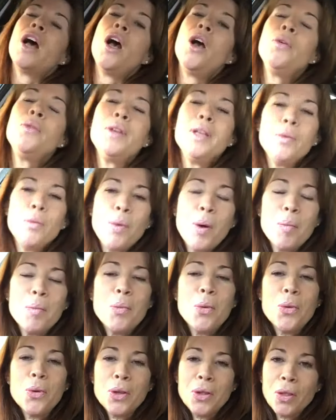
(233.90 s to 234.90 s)
Only
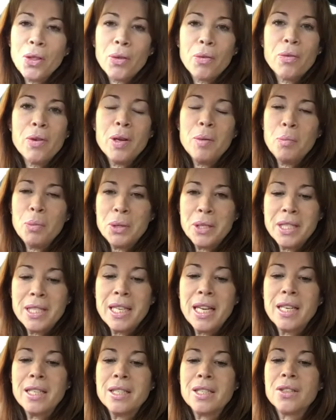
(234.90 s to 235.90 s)

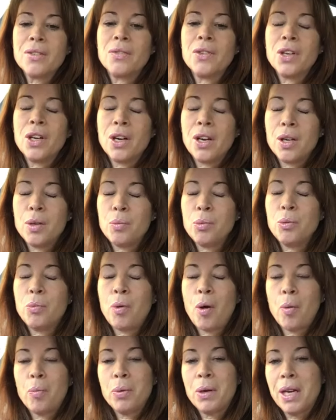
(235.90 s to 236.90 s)
1.3% of the global
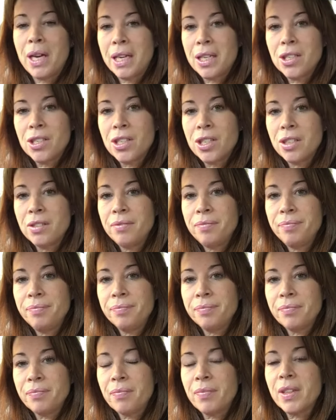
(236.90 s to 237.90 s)
population
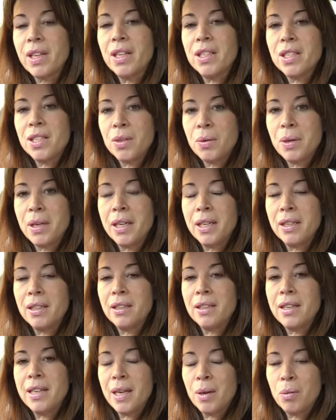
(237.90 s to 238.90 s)
are doing
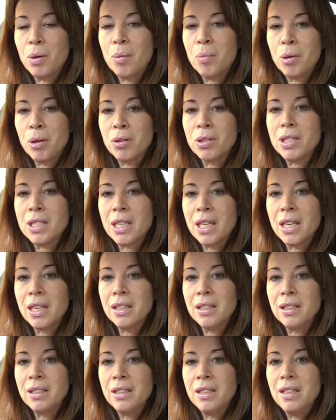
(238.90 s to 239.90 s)
network
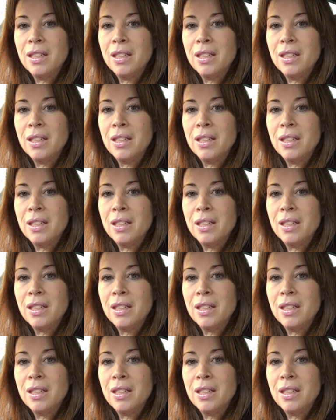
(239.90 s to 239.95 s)
marketing.